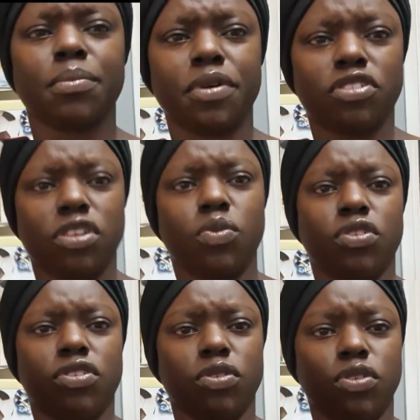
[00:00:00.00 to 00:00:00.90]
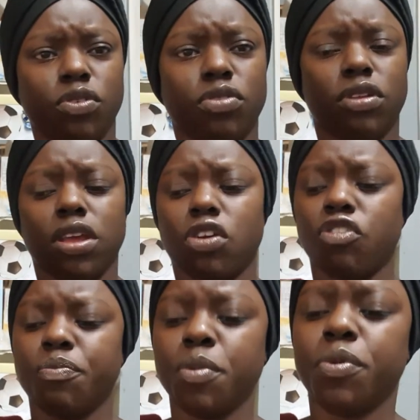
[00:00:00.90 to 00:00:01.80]
a machine which you use to take
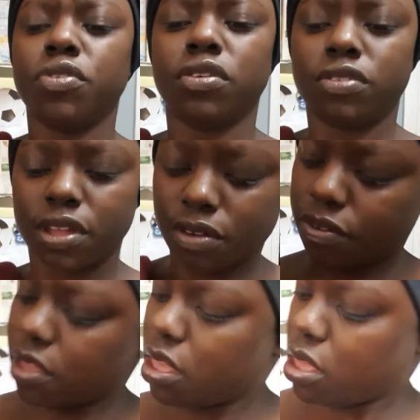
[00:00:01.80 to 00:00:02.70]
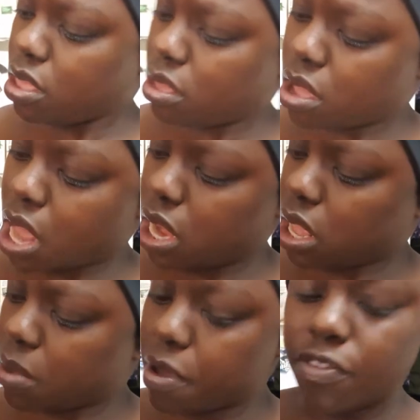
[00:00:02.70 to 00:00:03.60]
off bubbles and stuff, and it
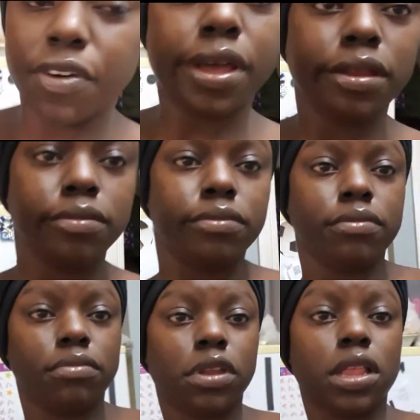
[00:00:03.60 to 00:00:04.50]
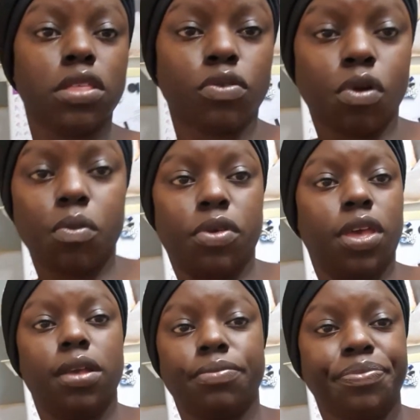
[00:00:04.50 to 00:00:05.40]
came out fine. There's nothing wrong with it.